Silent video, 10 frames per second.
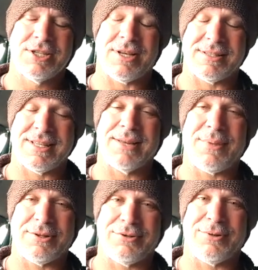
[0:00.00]
So I was thinking
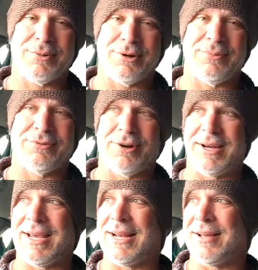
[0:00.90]
about doing a mural before
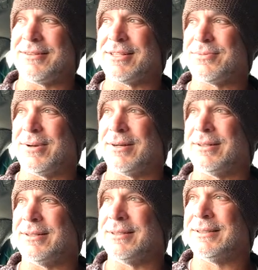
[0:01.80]
I head out this
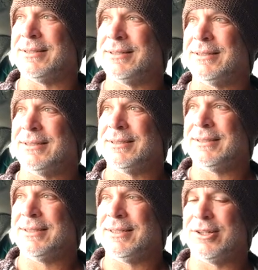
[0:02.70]
winter
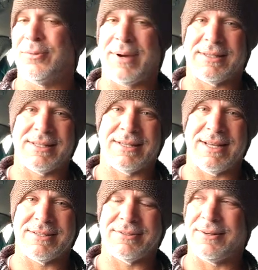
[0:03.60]
and go back to
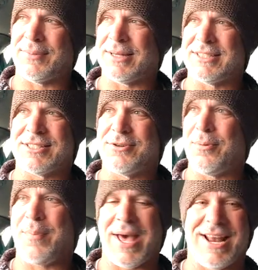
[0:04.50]
the desert. I'm like, just do
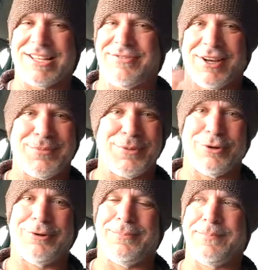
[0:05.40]
a badass fucking
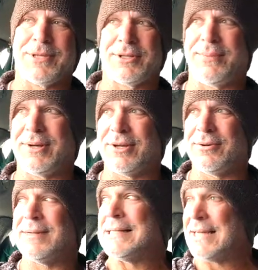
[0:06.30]
mural. So
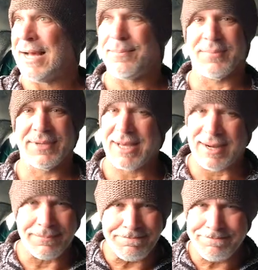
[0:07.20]
I'm
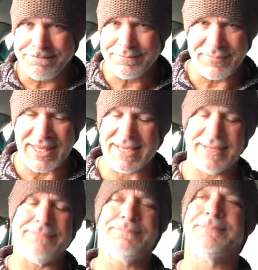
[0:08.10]
kind of
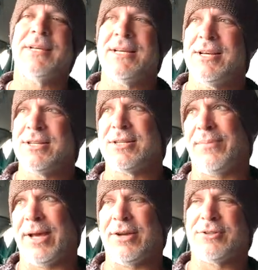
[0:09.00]
thinking. So
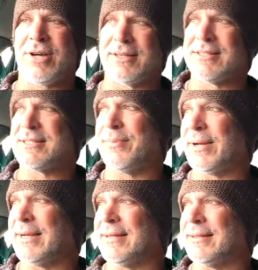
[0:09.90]
I might go talk to
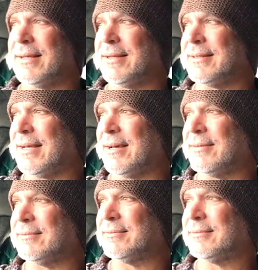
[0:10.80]
somebody in
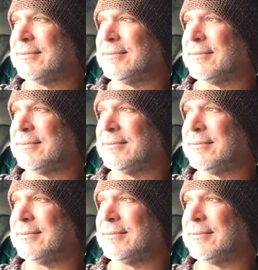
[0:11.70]
town